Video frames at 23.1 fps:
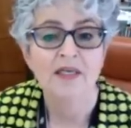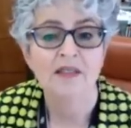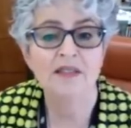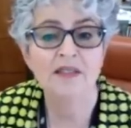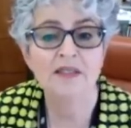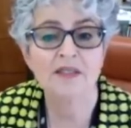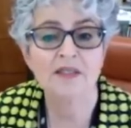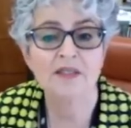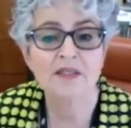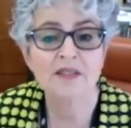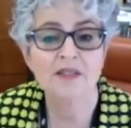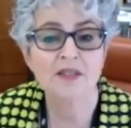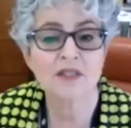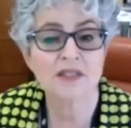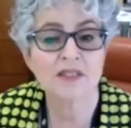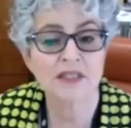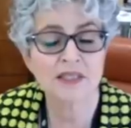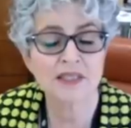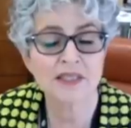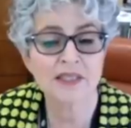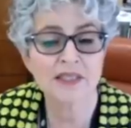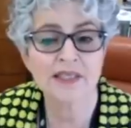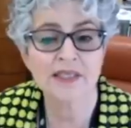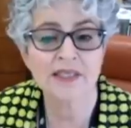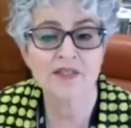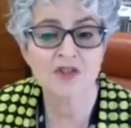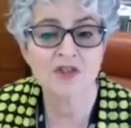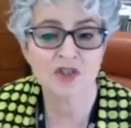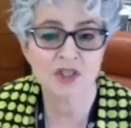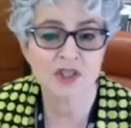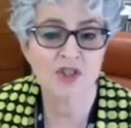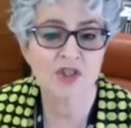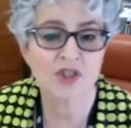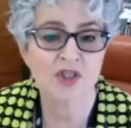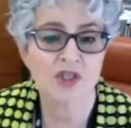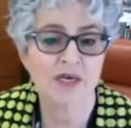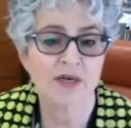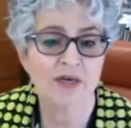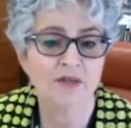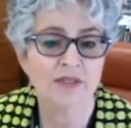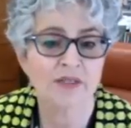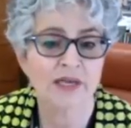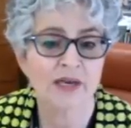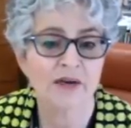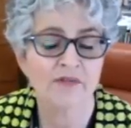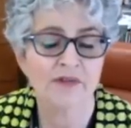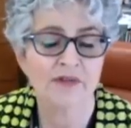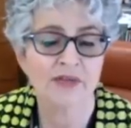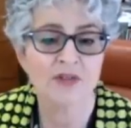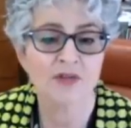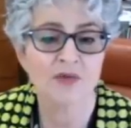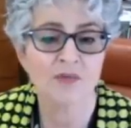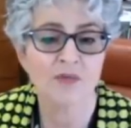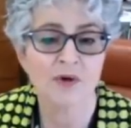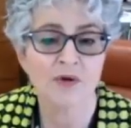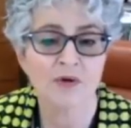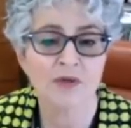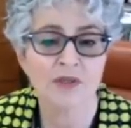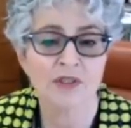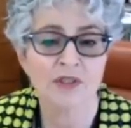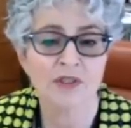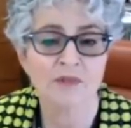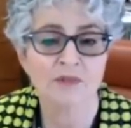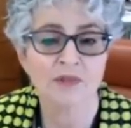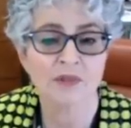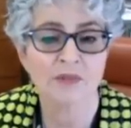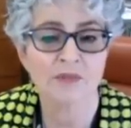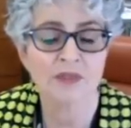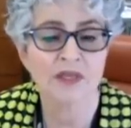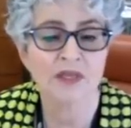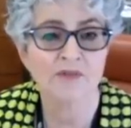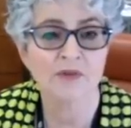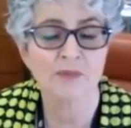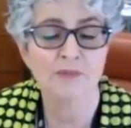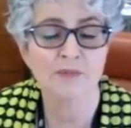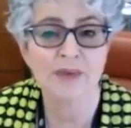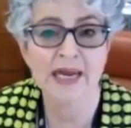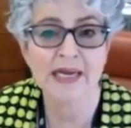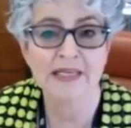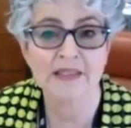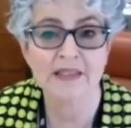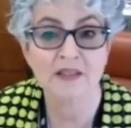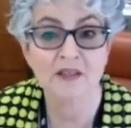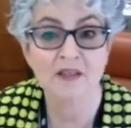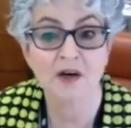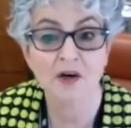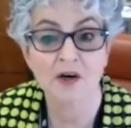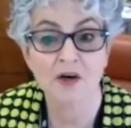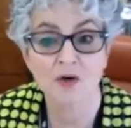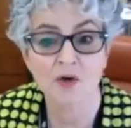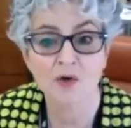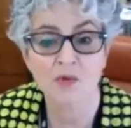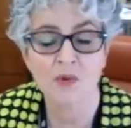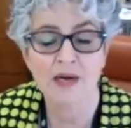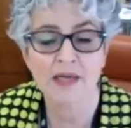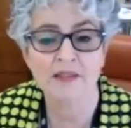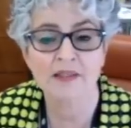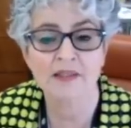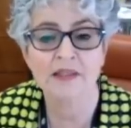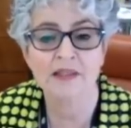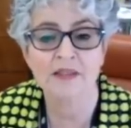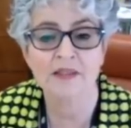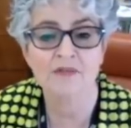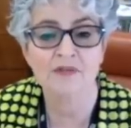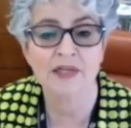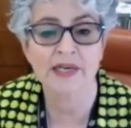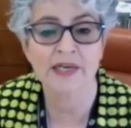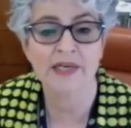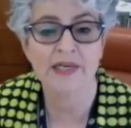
Listen to Cindy as she shares how vasomotor symptoms have impacted her quality of